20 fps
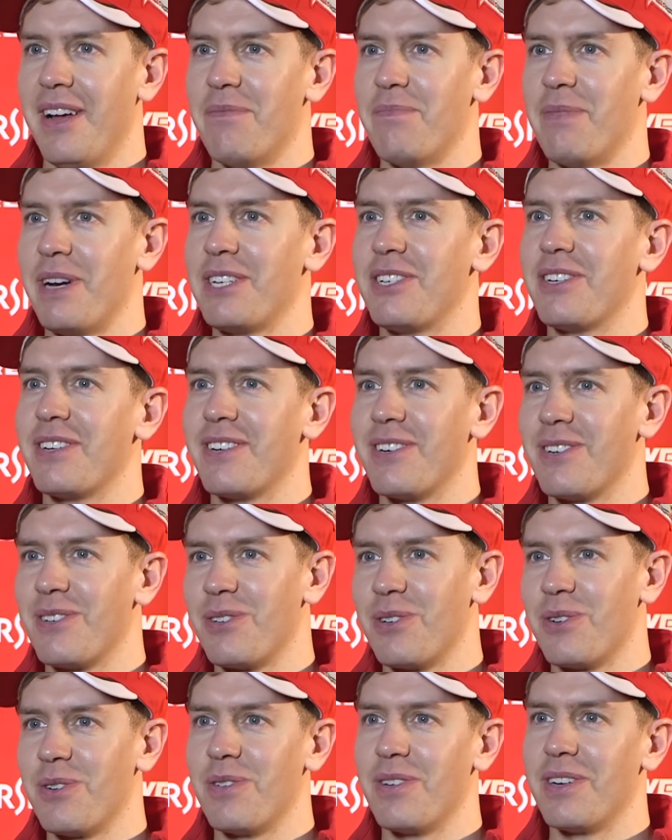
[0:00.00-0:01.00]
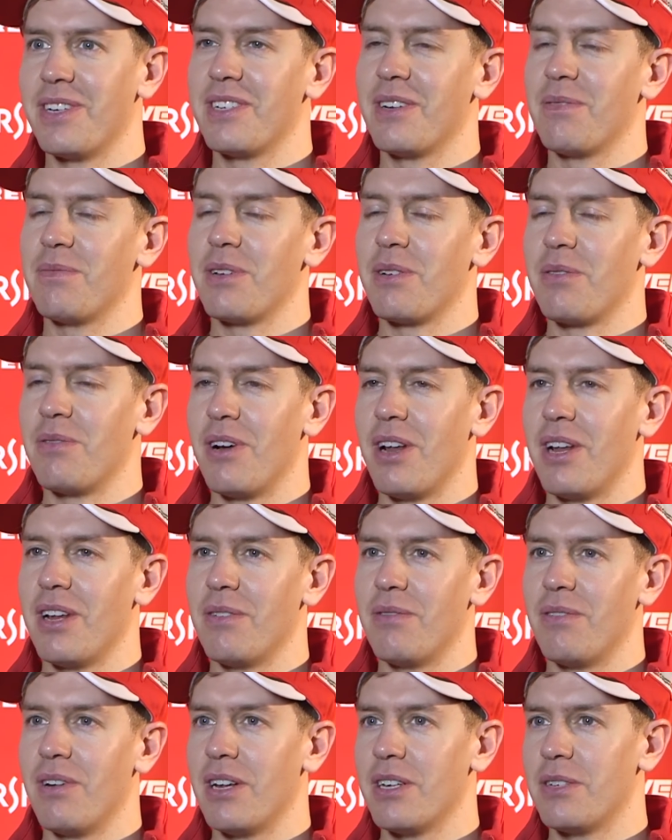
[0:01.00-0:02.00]
magical, so uh, something
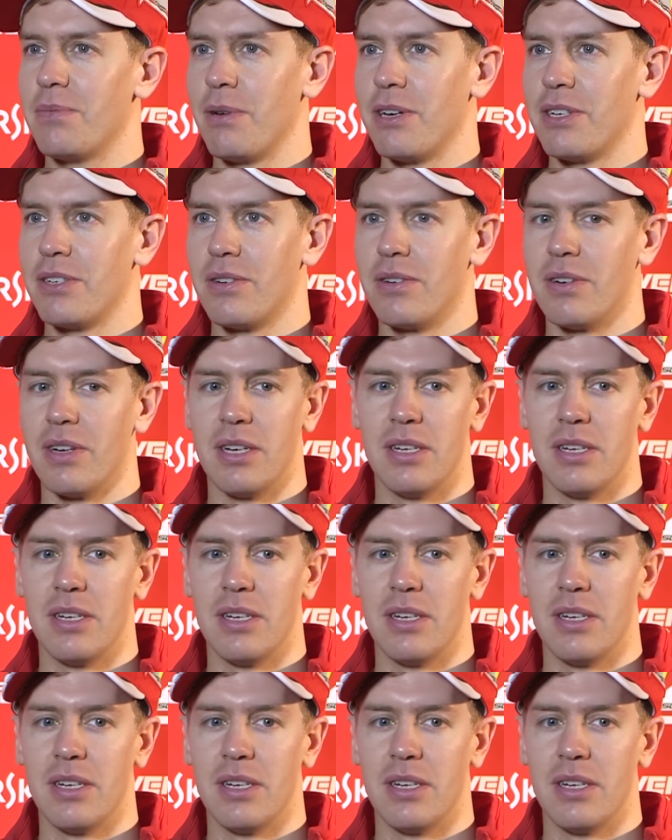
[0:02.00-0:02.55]
really, really special.